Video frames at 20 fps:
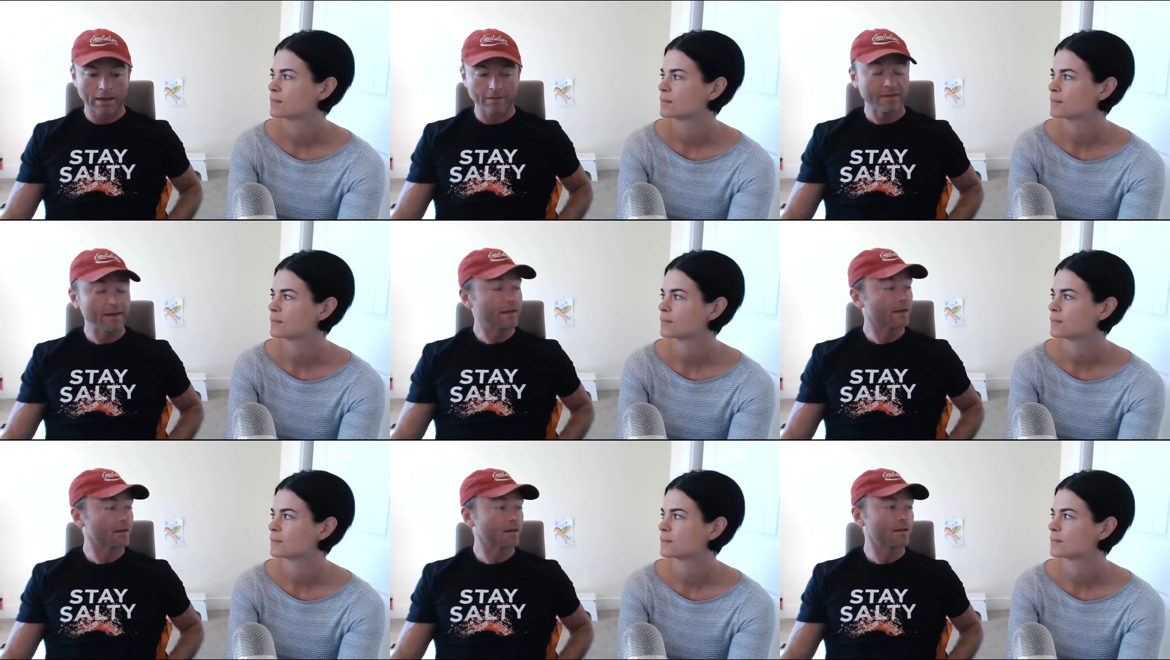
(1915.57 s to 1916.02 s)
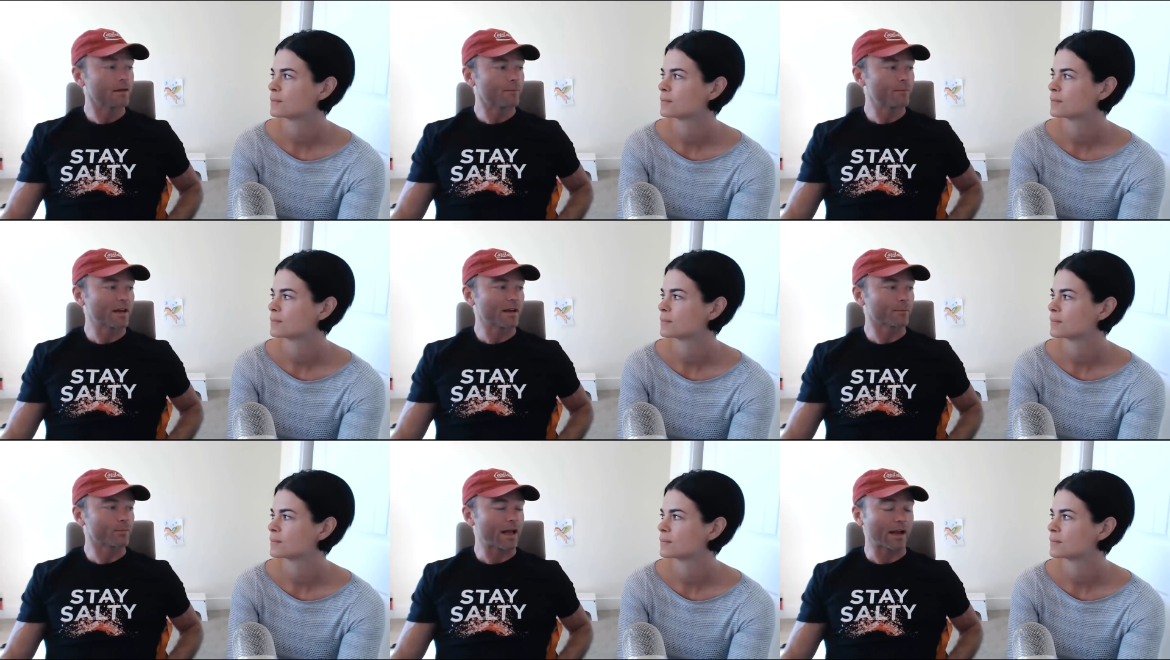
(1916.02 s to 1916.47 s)
Speaker 1: and they ended
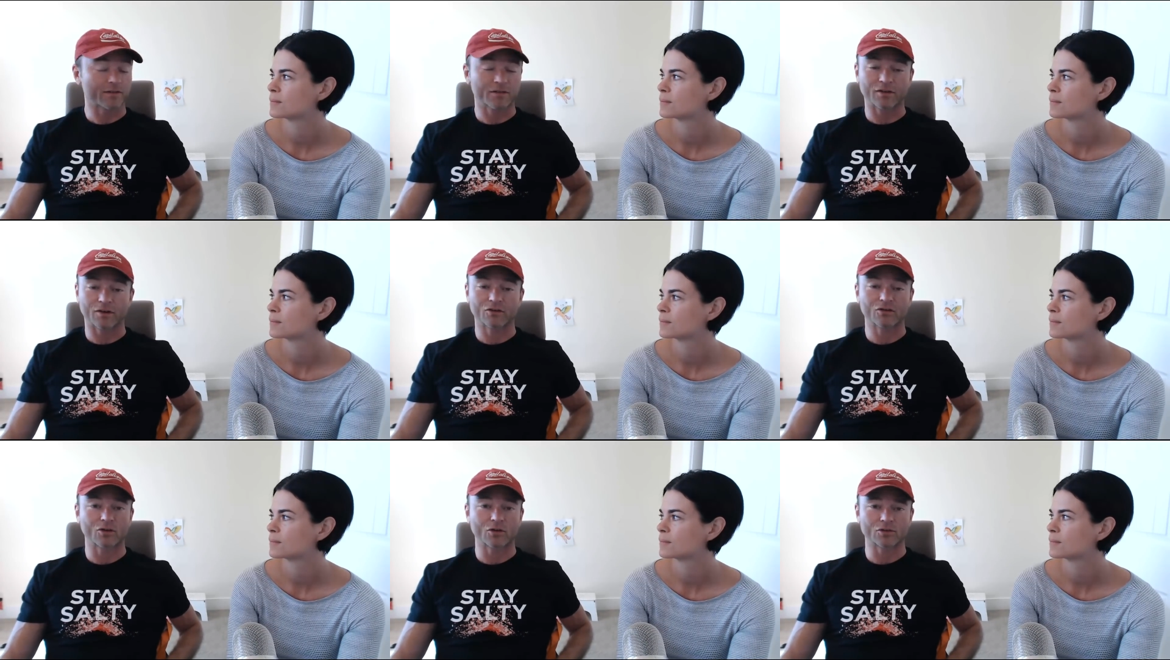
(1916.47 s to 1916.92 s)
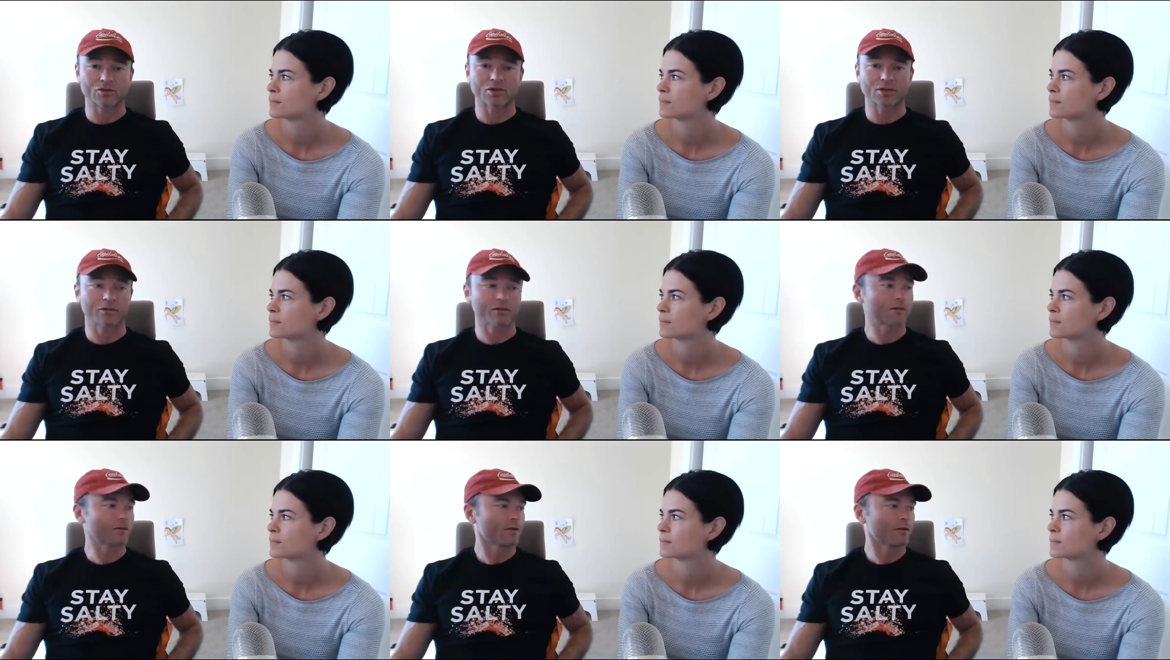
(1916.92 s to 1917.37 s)
up being plastic
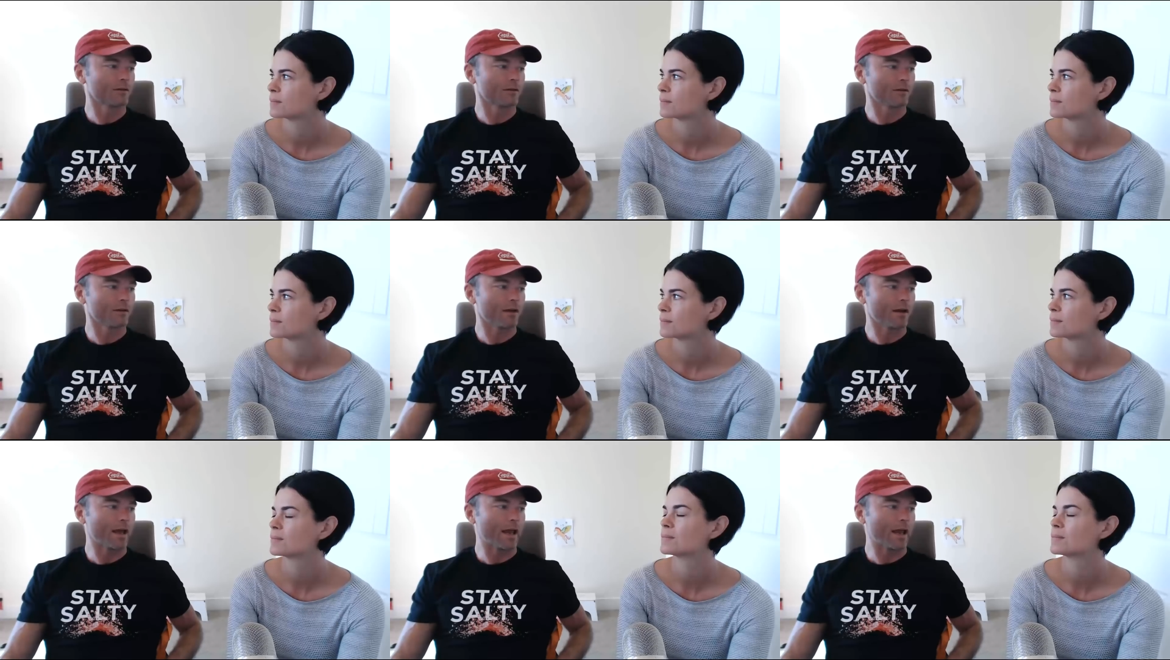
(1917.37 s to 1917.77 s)
surgeons.